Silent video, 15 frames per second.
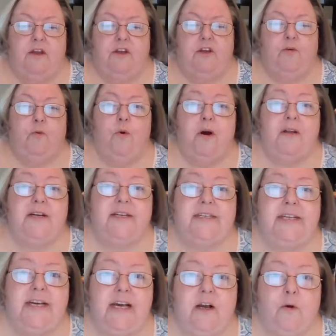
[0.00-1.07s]
"You want to
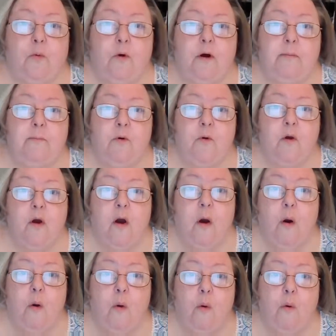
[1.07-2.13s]
dig one more
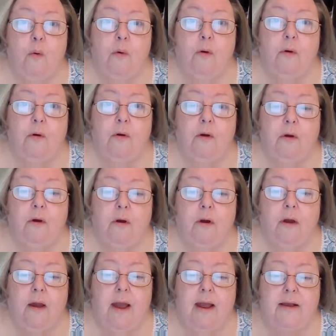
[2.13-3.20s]
hole?"
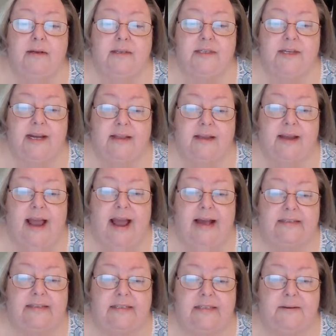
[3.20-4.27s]
Stanley
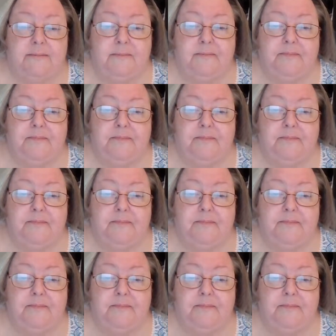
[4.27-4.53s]
asked him.